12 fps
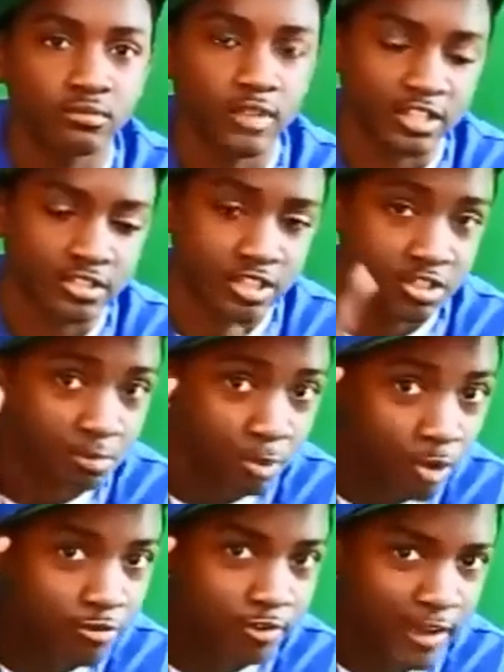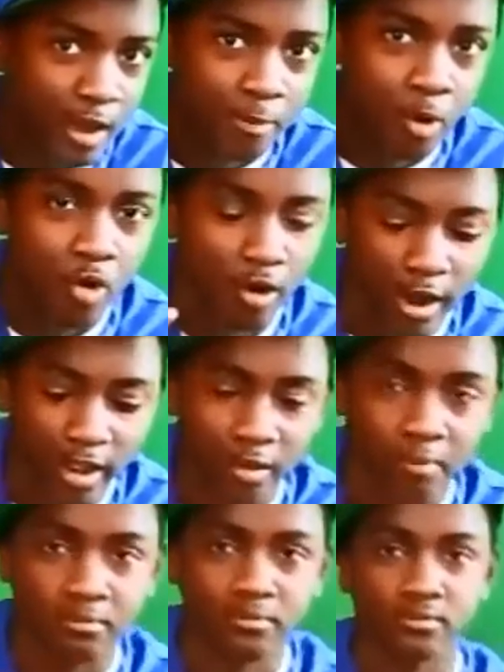That's just proof of how poor I am.